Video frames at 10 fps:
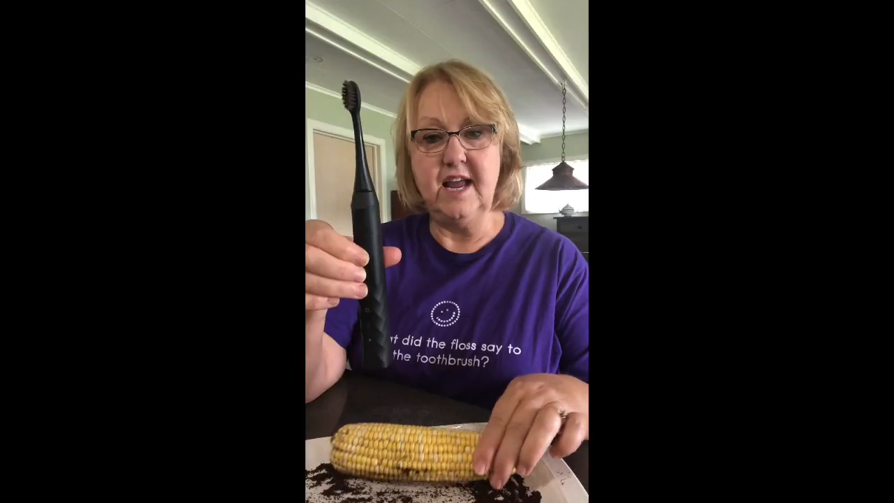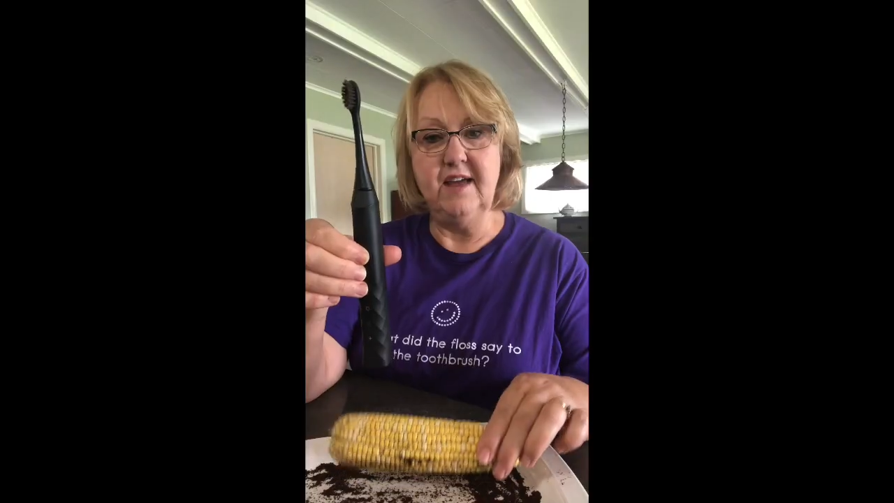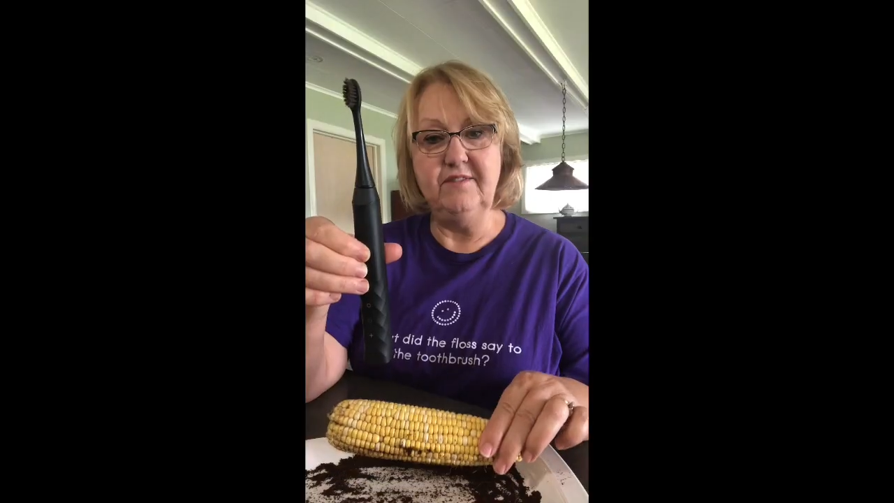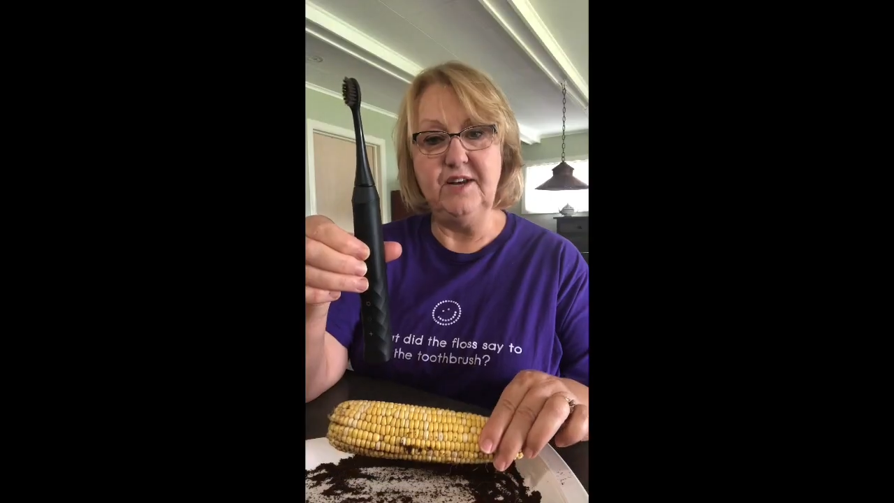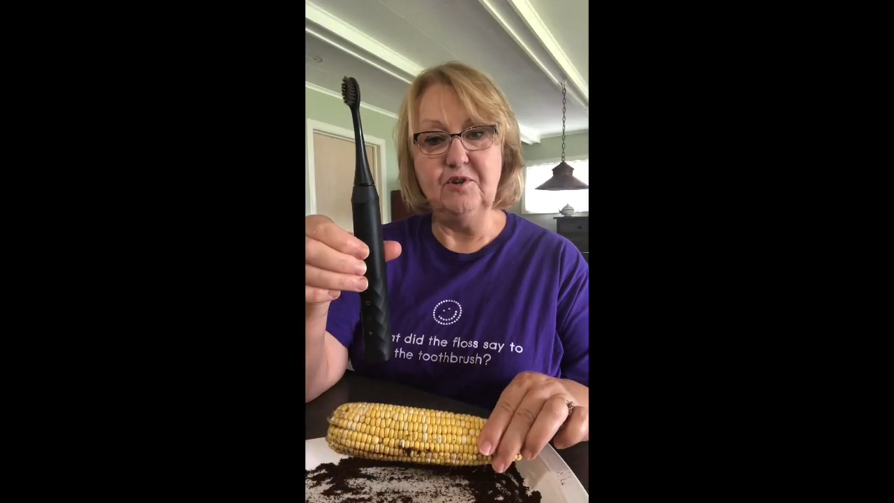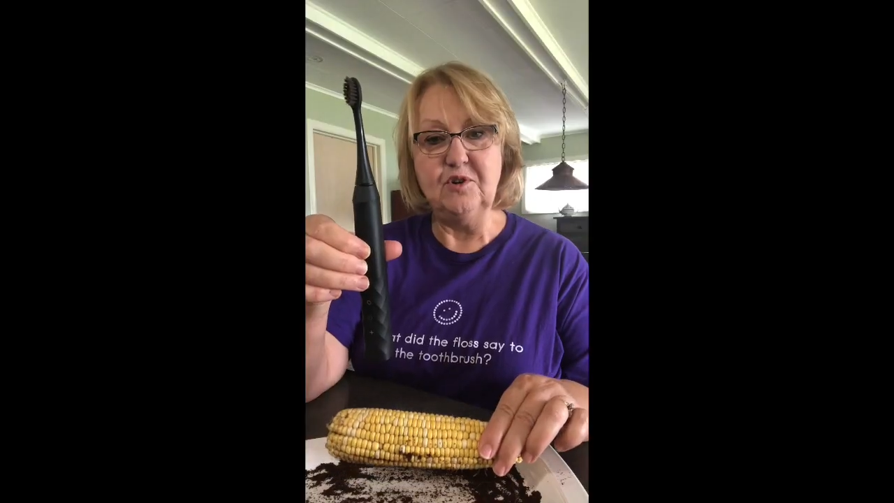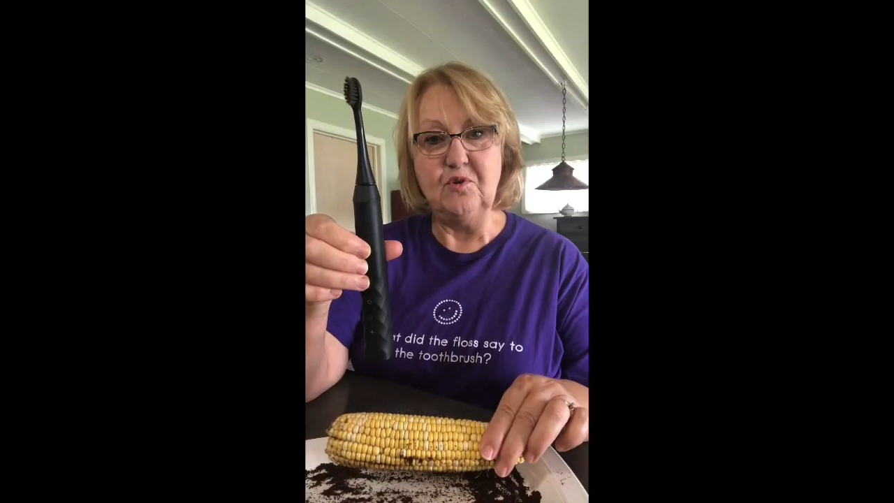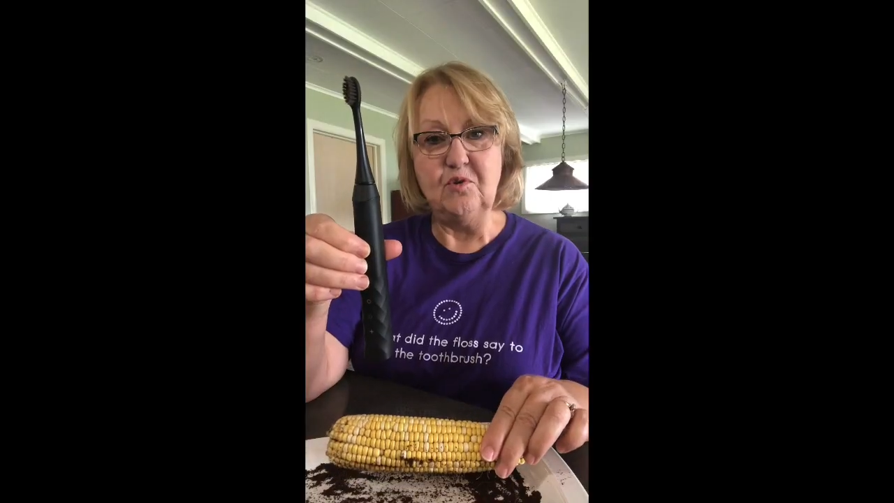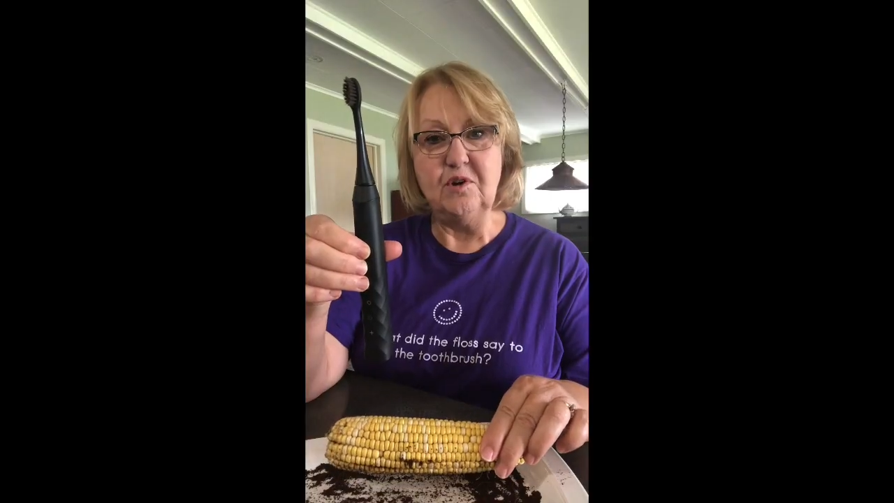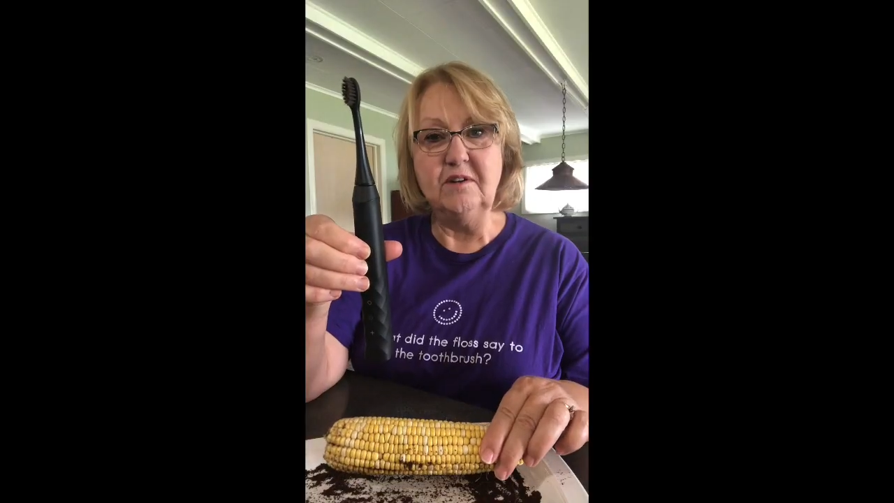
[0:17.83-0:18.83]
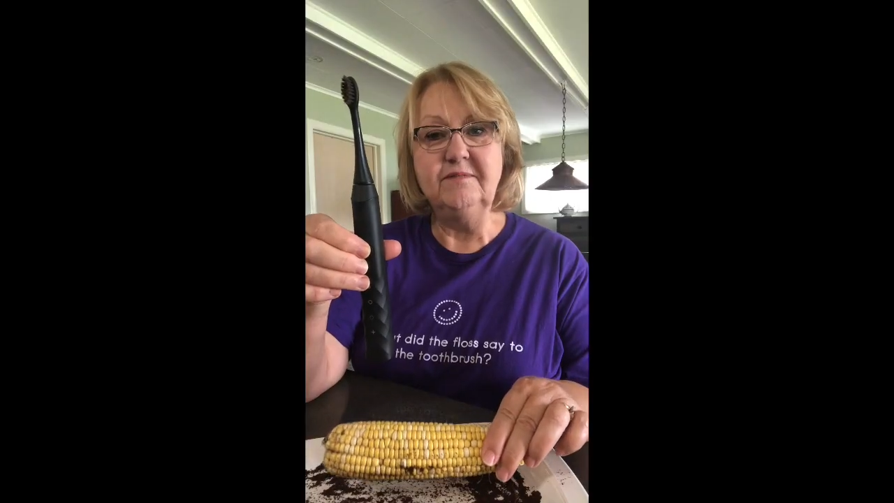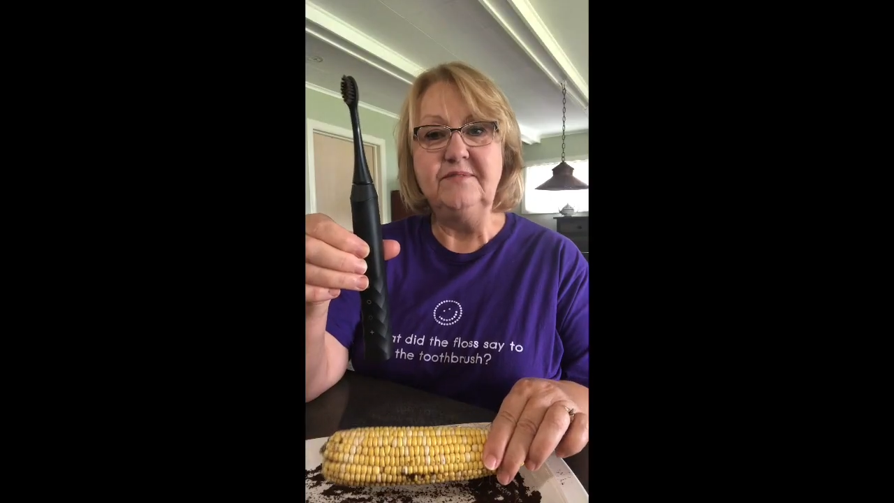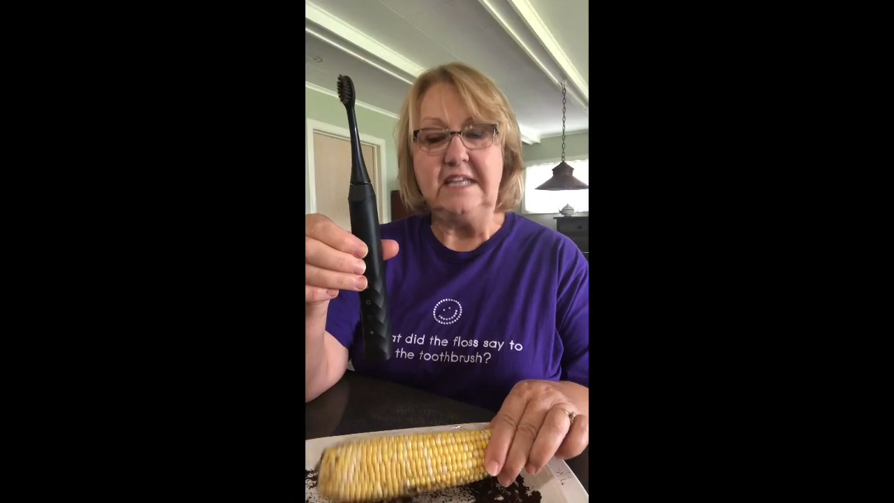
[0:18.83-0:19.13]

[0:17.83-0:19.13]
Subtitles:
I have an ear of corn,